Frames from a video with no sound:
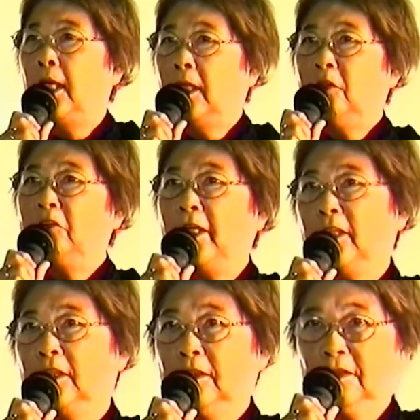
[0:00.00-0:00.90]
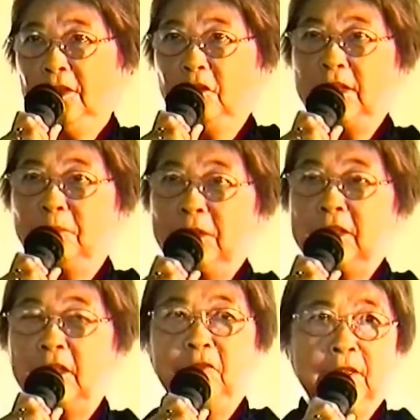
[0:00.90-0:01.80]
Elevator, you know,
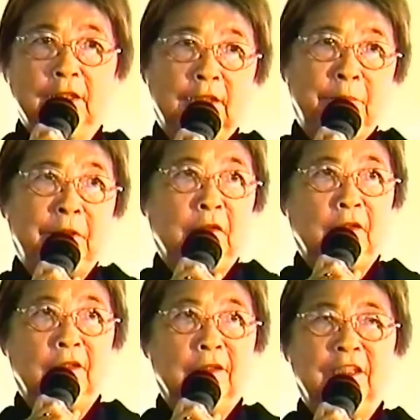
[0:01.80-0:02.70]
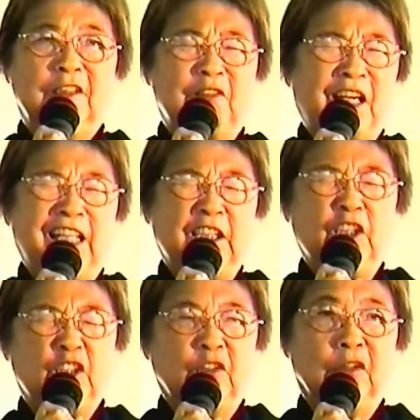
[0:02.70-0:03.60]
Japanese never can speak right,
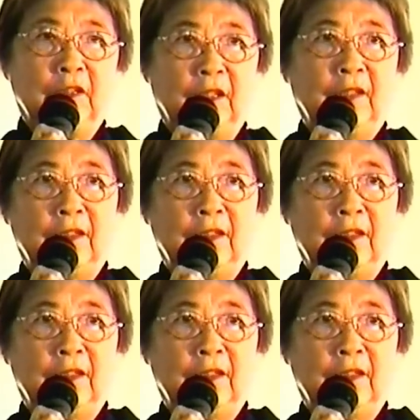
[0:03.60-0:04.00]
so